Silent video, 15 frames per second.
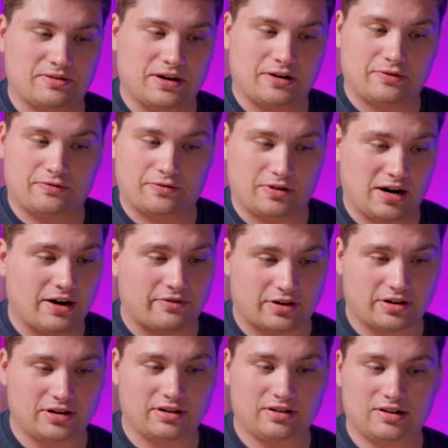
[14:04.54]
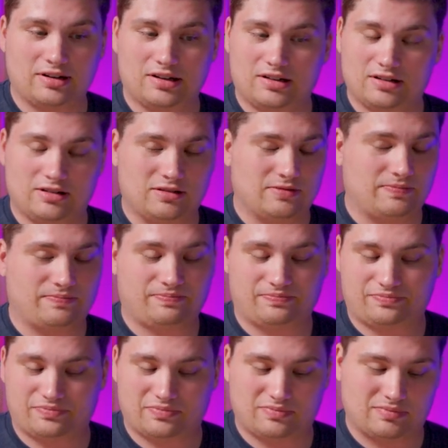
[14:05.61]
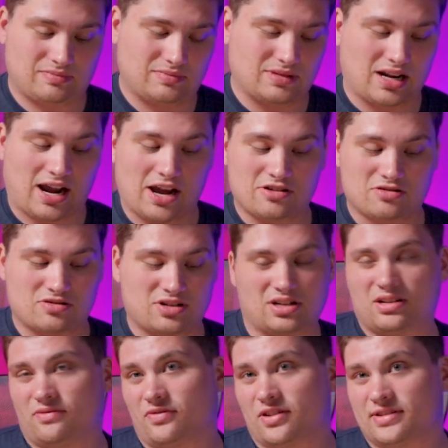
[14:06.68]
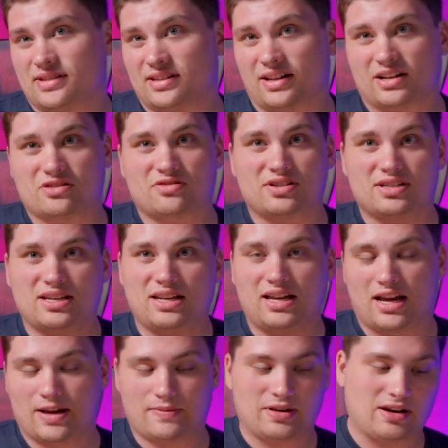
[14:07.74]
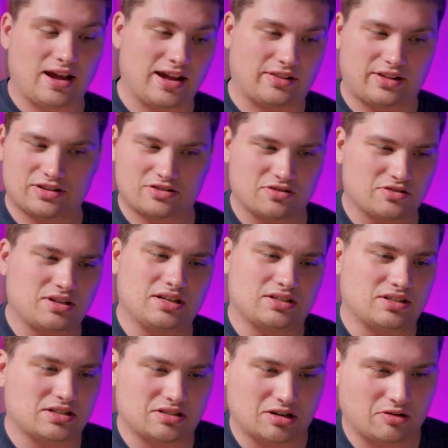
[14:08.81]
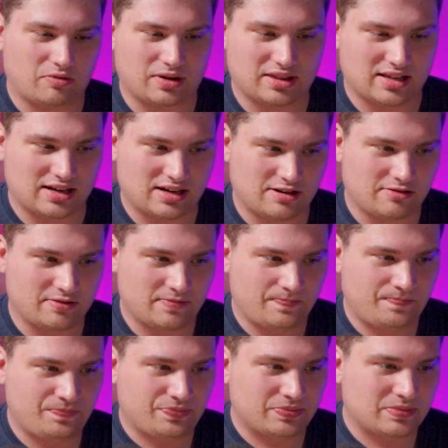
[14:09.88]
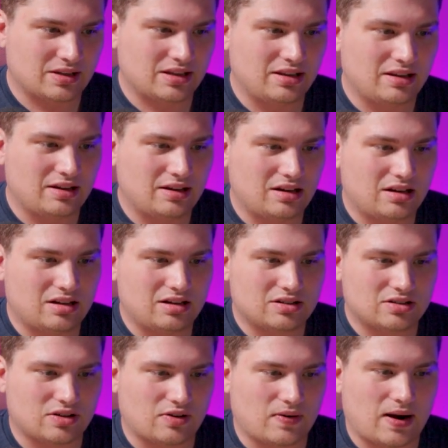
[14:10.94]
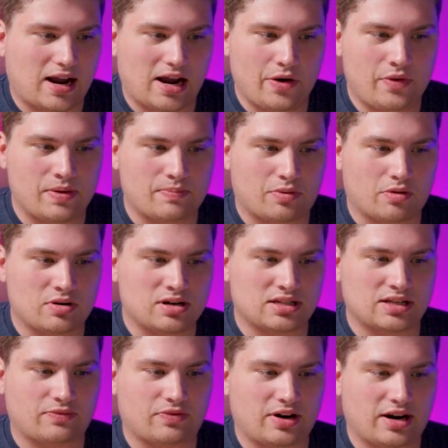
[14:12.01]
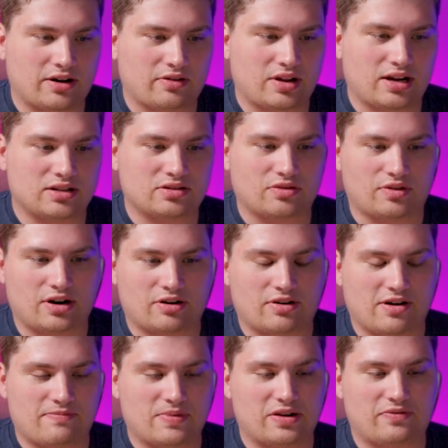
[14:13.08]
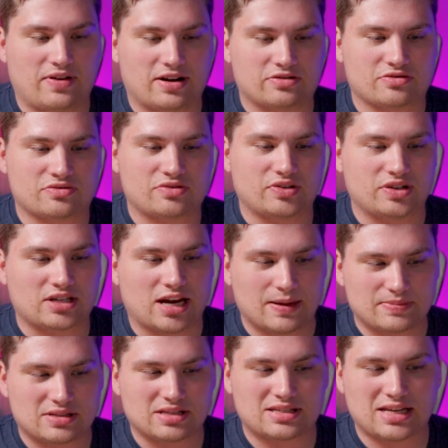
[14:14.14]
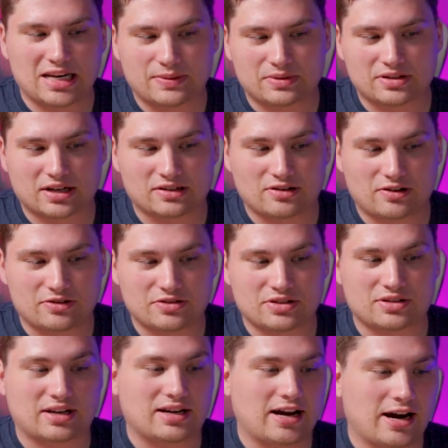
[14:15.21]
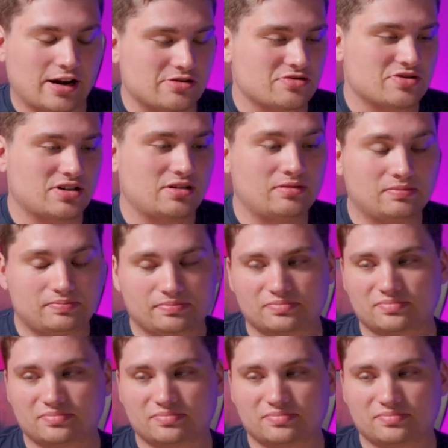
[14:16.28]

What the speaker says: around forever. Hydrogen versus electricity, electricity is just going to win that out. So how important is it for airlines or aircraft manufacturers to adopt sustainable technologies like hydrogen?